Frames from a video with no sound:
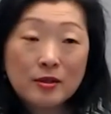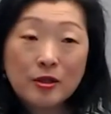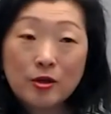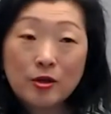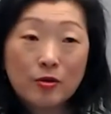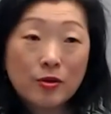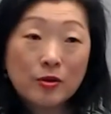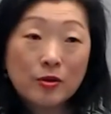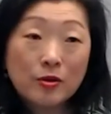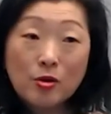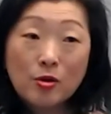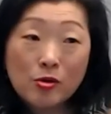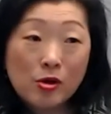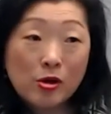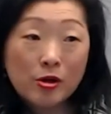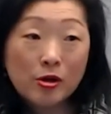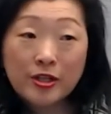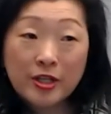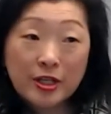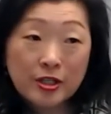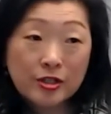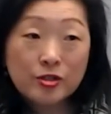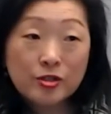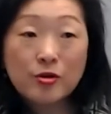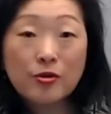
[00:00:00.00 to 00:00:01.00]
You know, the local
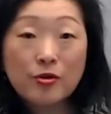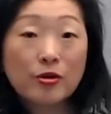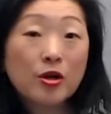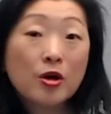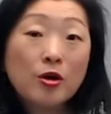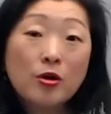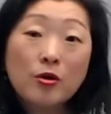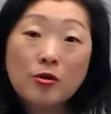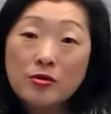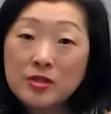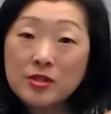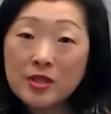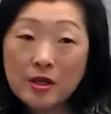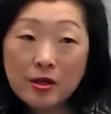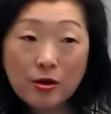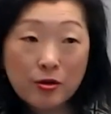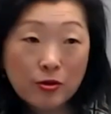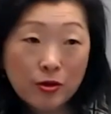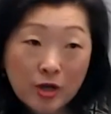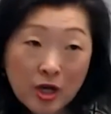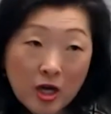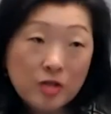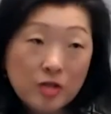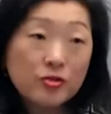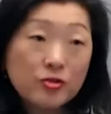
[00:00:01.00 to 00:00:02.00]
architects know the codes, they know
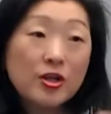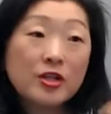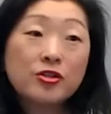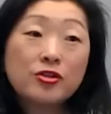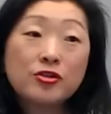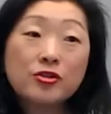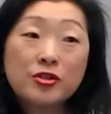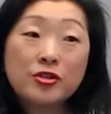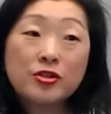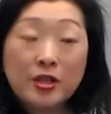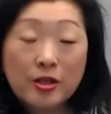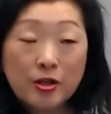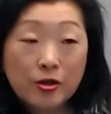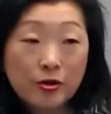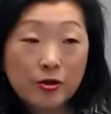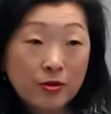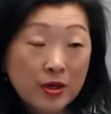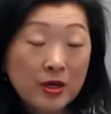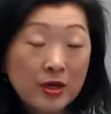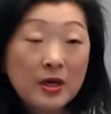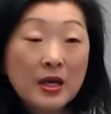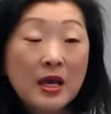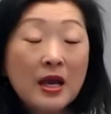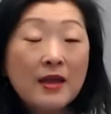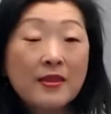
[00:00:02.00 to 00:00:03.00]
the contractors, they know
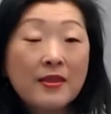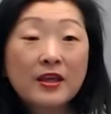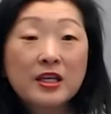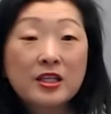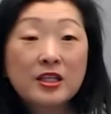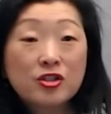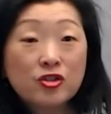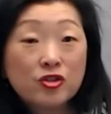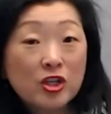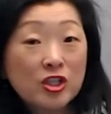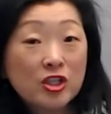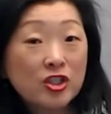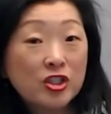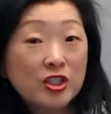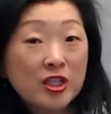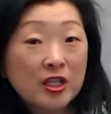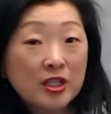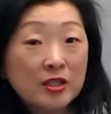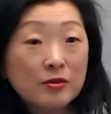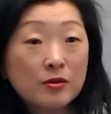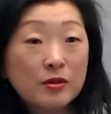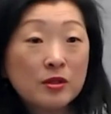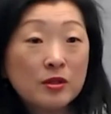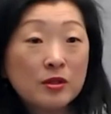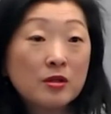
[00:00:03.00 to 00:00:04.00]
the, the construction
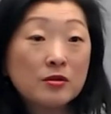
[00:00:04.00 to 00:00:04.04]
tech,